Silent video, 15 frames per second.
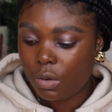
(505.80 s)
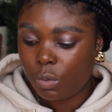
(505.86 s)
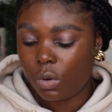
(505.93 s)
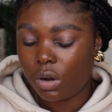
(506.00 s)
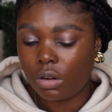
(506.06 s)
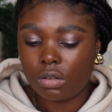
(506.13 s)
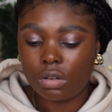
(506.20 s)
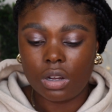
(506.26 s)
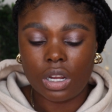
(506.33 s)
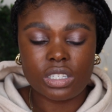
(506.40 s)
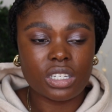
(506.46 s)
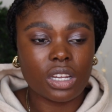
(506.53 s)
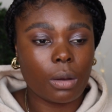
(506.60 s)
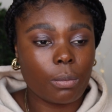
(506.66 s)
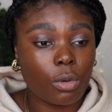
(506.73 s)
well, I
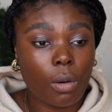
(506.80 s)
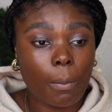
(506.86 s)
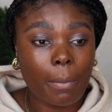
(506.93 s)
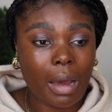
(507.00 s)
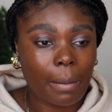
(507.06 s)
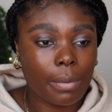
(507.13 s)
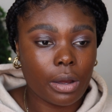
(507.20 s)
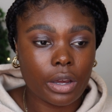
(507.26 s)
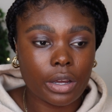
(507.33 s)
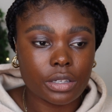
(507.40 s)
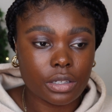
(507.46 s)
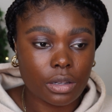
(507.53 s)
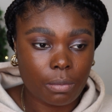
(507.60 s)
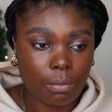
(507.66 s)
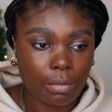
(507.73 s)
say I'm not a matte
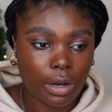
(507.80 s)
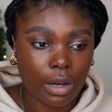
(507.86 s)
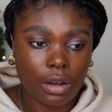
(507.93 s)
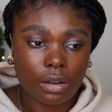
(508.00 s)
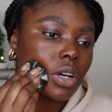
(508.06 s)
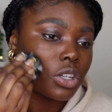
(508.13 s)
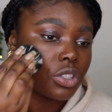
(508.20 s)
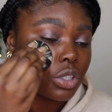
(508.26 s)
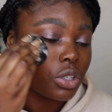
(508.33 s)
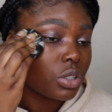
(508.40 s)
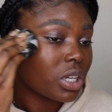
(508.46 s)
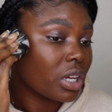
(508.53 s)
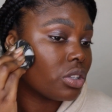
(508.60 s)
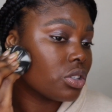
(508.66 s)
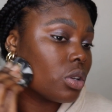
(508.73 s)
person, but I do
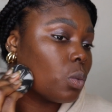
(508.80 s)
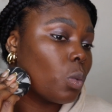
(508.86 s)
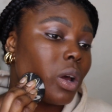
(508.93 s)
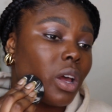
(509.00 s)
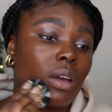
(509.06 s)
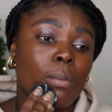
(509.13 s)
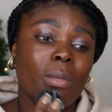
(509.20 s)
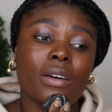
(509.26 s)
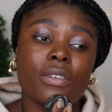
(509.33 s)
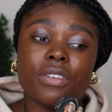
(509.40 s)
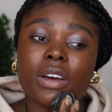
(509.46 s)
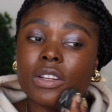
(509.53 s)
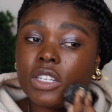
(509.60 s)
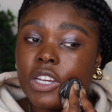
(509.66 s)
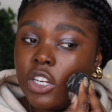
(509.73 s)
tend to wear matte
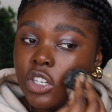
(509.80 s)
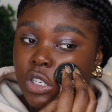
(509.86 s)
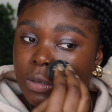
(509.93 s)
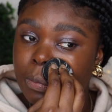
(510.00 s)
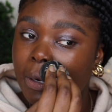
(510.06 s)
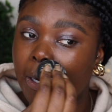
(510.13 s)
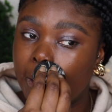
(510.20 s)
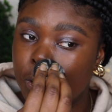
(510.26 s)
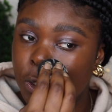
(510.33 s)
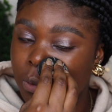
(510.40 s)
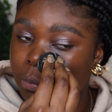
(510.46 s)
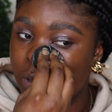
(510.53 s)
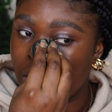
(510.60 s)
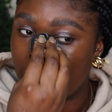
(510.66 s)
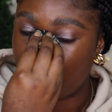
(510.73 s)
foundations, but I do
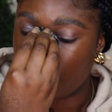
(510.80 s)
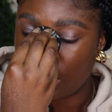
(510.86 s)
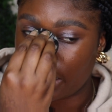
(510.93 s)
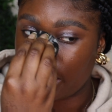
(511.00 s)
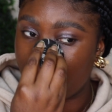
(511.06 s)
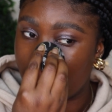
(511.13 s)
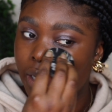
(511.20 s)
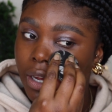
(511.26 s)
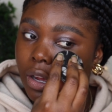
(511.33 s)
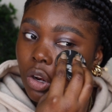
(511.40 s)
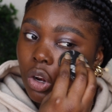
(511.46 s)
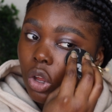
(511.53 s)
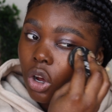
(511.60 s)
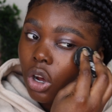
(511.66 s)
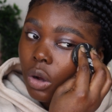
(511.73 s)
manipulate it a
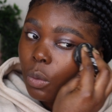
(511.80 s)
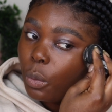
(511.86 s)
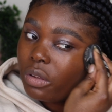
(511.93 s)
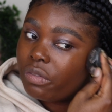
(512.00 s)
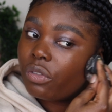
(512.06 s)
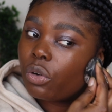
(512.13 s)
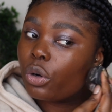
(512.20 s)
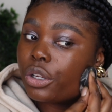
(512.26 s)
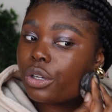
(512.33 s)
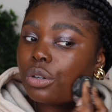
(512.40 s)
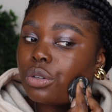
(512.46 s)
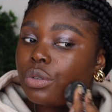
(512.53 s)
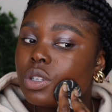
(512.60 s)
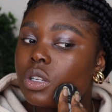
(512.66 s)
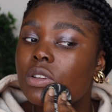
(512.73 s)
lot with
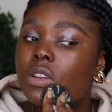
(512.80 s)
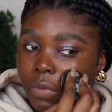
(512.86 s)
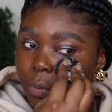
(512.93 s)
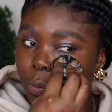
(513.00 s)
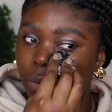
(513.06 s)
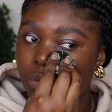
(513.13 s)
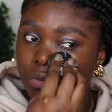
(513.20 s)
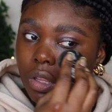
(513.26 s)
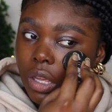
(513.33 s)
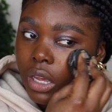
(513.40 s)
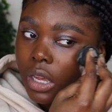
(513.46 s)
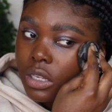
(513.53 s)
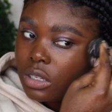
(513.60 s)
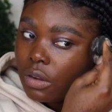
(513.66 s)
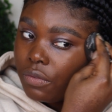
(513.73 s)
oils. And with
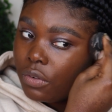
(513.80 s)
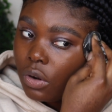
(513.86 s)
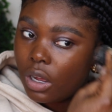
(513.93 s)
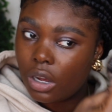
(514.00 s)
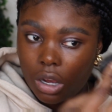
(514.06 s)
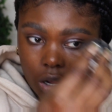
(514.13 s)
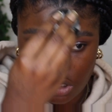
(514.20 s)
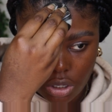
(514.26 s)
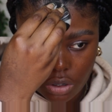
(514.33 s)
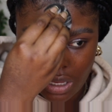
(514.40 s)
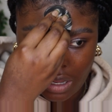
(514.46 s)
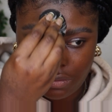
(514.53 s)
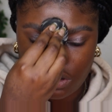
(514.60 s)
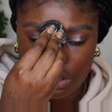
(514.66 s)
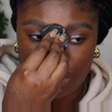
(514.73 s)
this, I feel like I don't
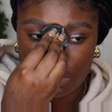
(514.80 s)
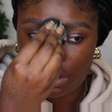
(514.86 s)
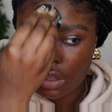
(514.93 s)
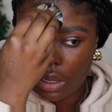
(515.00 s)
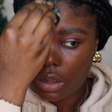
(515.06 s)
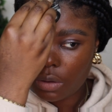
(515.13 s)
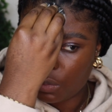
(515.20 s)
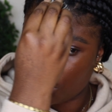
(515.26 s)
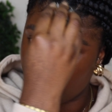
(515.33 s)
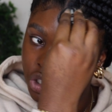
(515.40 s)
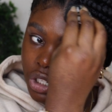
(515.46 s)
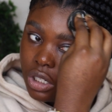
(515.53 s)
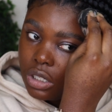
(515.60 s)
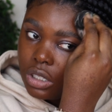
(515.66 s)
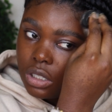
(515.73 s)
have to do that, which
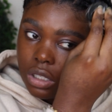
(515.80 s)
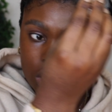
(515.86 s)
is